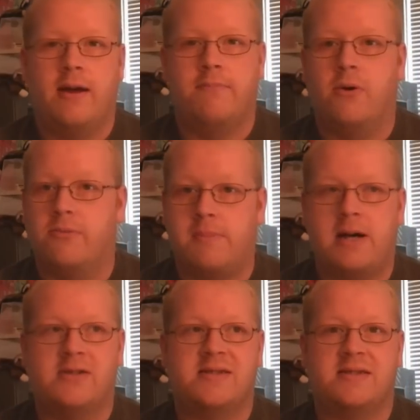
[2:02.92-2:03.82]
have both
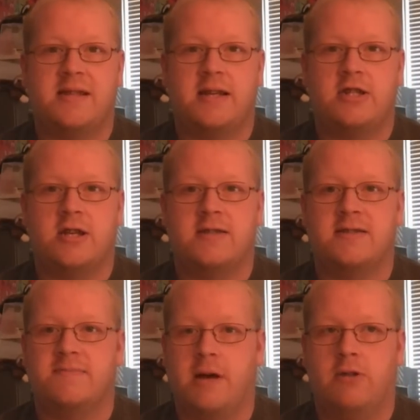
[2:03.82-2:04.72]
models of the Sega
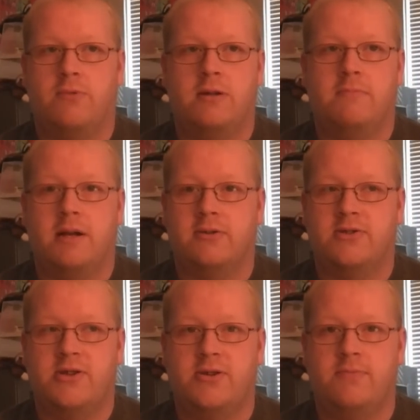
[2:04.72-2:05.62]
Genesis, Model 1, Model
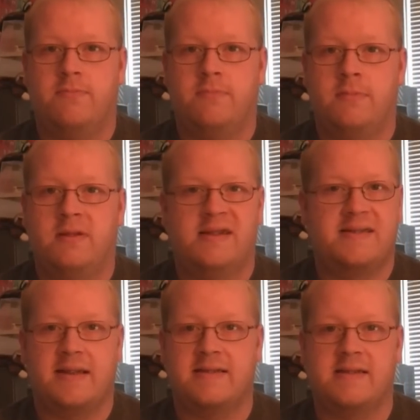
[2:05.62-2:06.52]
2, the
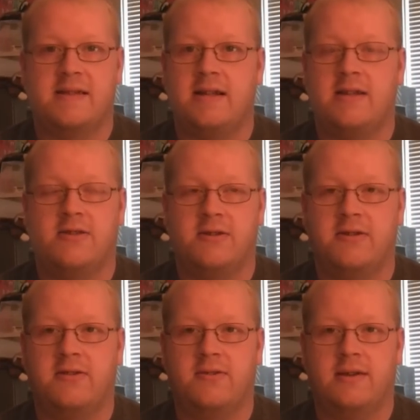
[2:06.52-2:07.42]
Sega CD, the
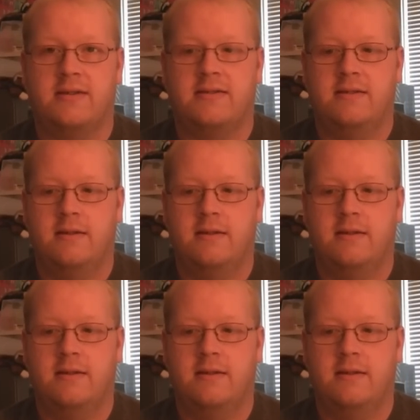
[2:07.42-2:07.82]
32X.